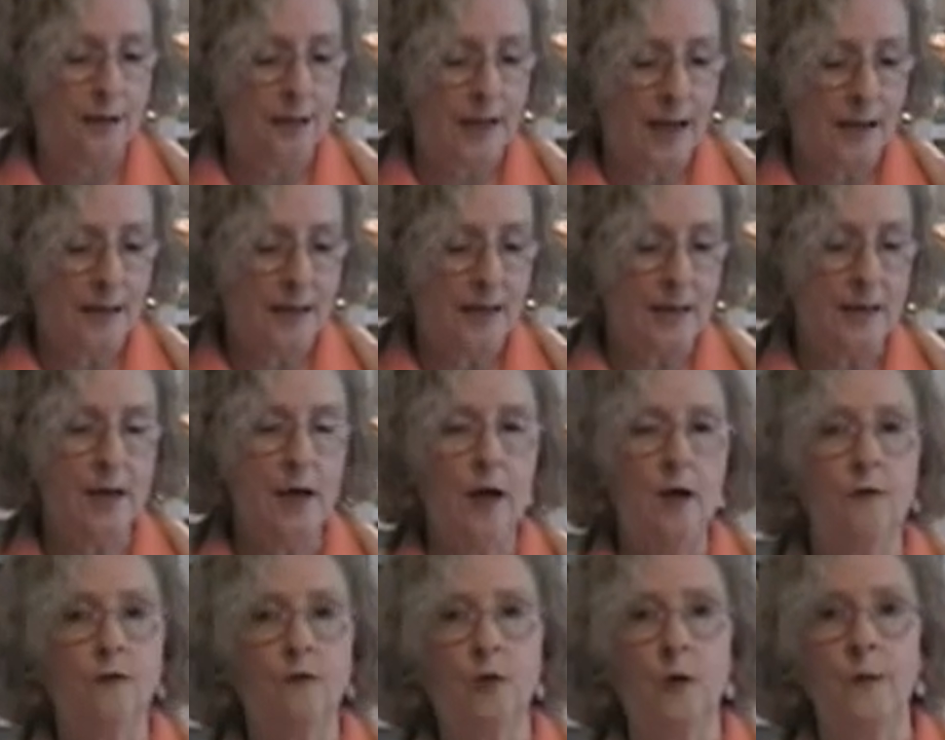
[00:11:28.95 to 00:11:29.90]
dated
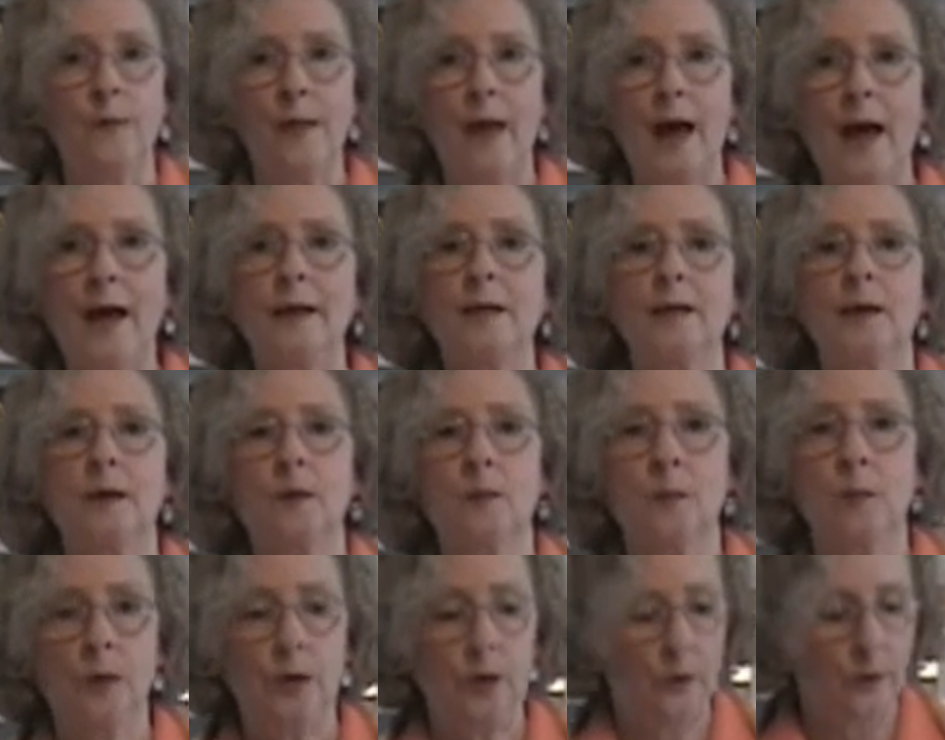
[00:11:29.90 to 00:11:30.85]
from that
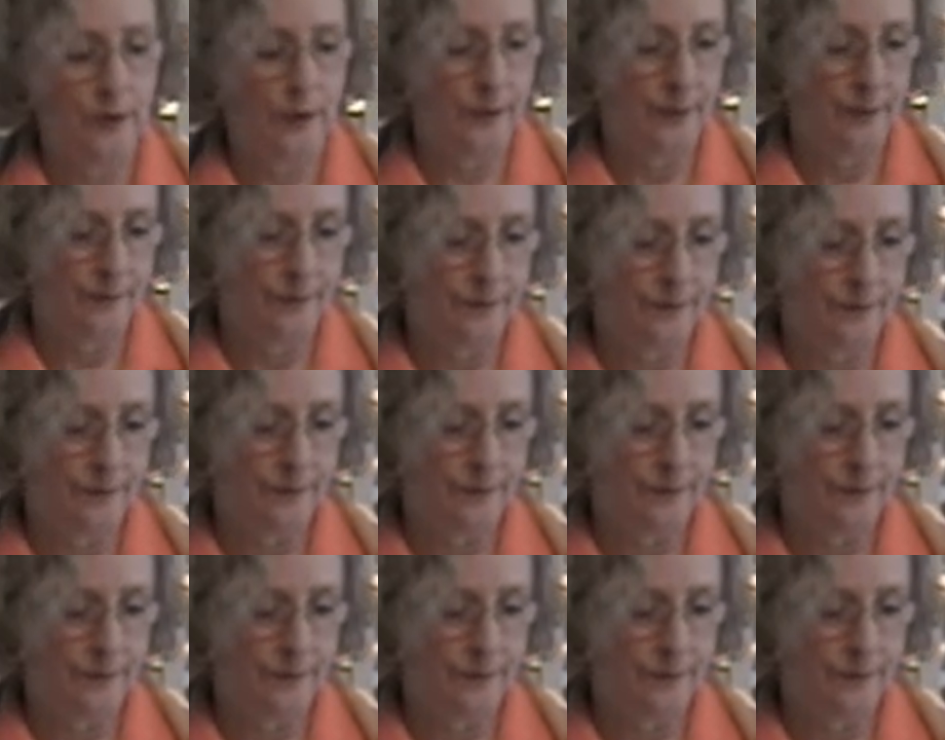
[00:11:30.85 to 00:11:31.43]
period.